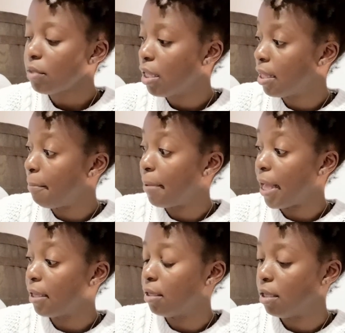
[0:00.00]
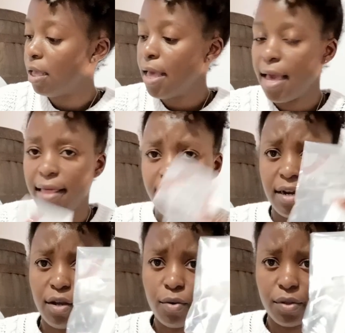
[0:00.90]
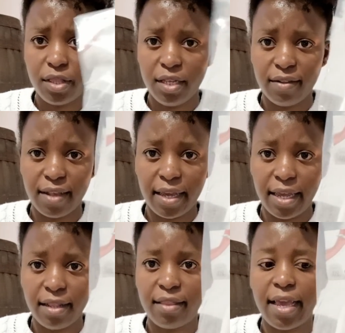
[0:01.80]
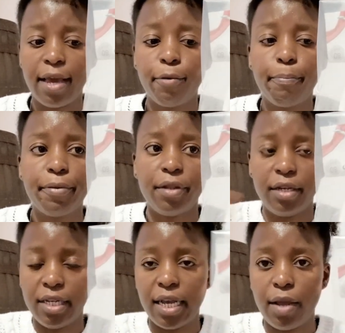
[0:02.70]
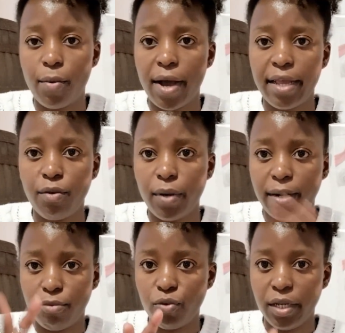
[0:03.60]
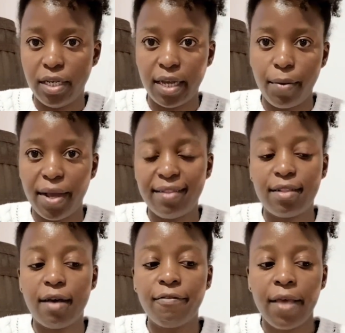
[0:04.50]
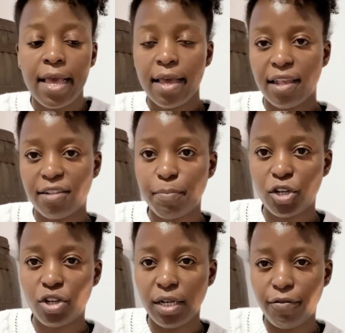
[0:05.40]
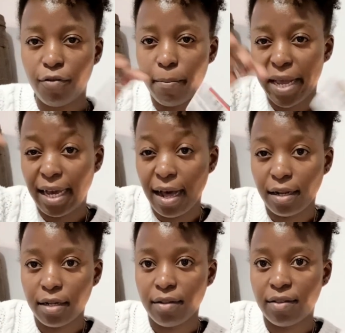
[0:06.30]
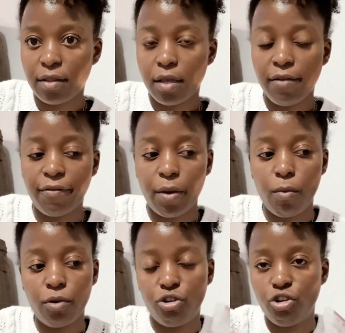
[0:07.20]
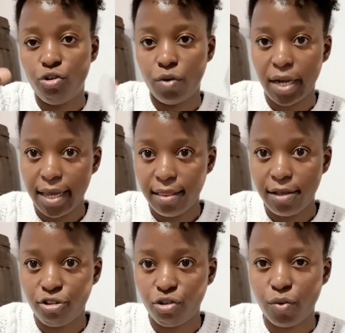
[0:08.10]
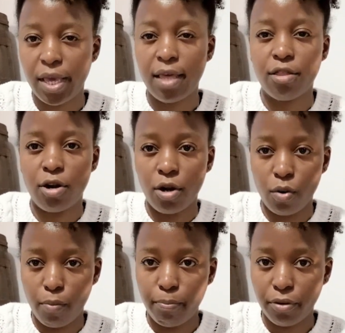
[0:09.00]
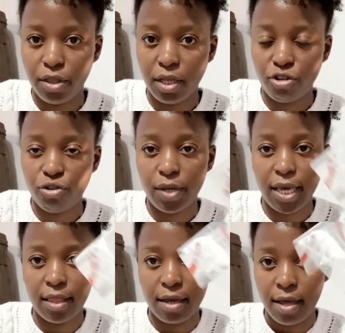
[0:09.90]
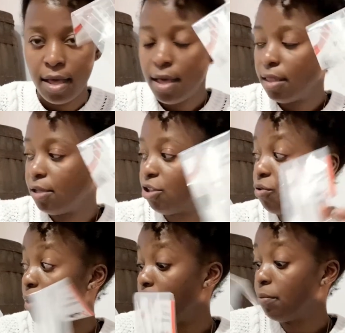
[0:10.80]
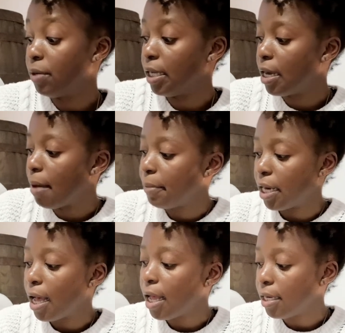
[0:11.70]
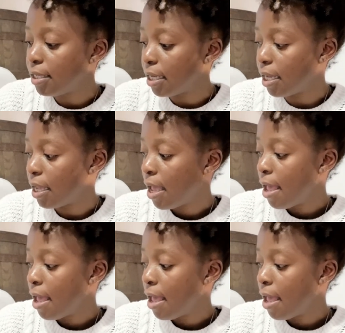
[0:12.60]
that bag. And then I got these, again, they help DIY when I'm doing DIY stuff, especially for my garlands. If I want to tie things together or put things together, this is gonna really come in handy.